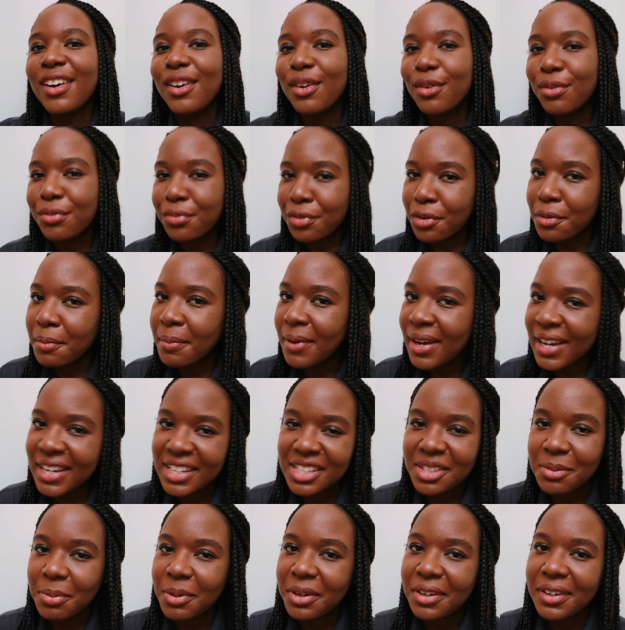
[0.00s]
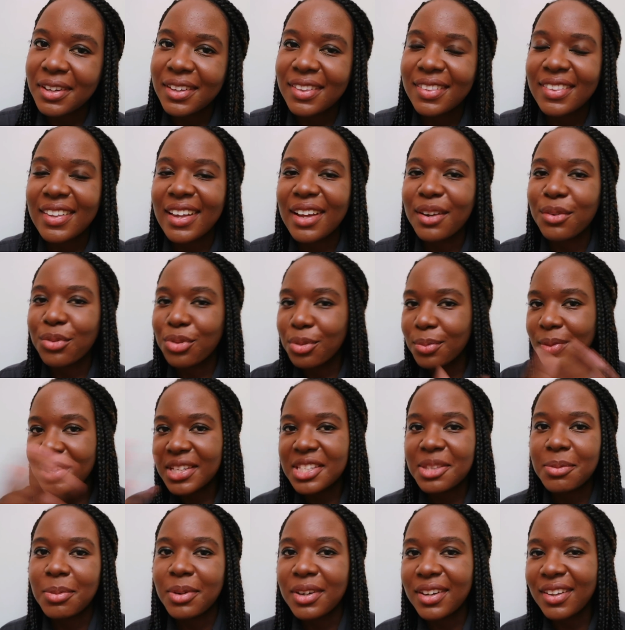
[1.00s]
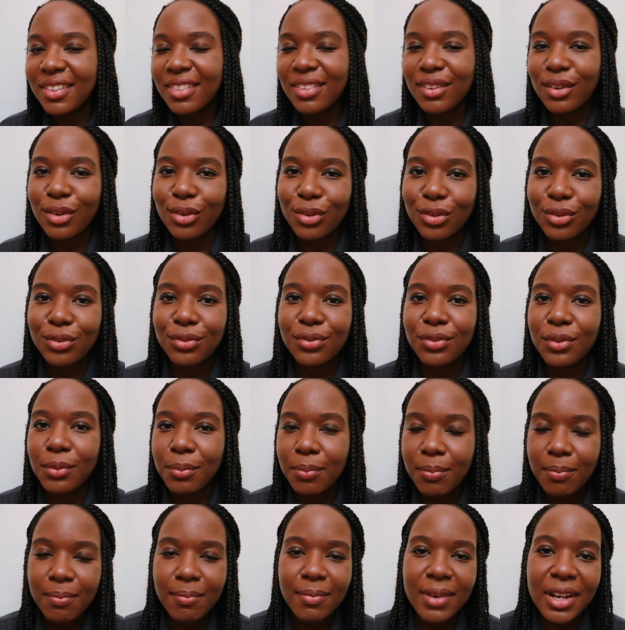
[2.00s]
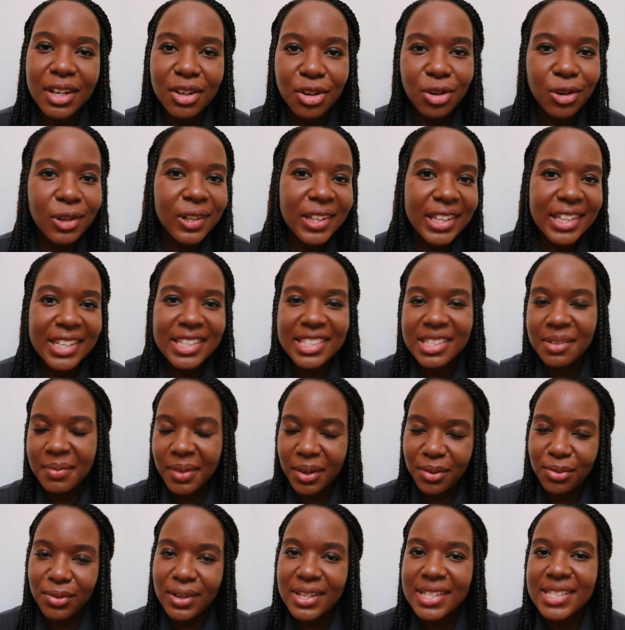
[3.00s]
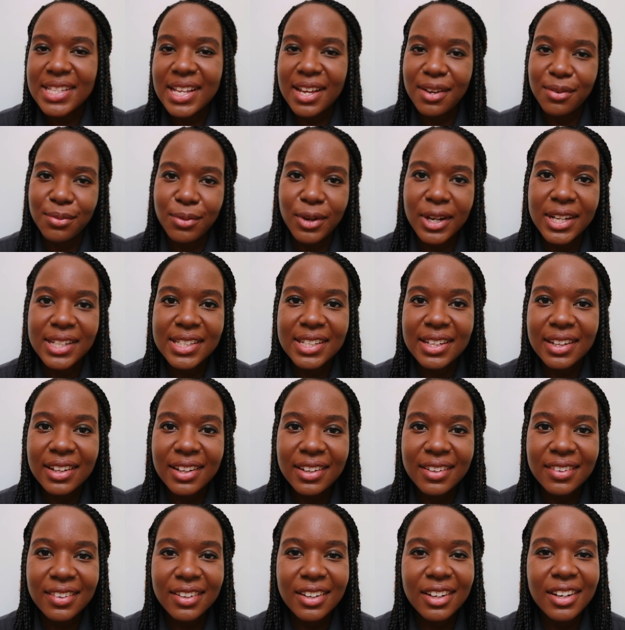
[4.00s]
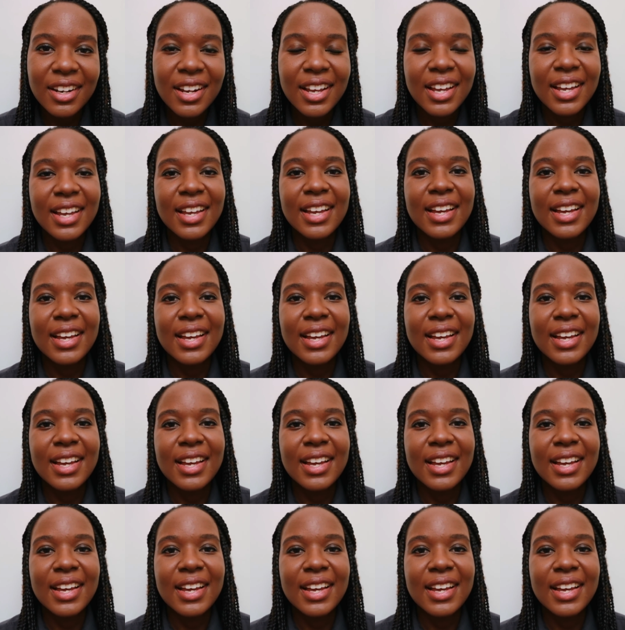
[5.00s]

from my experience and from the experience of my colleagues and my friends that I've worked in London.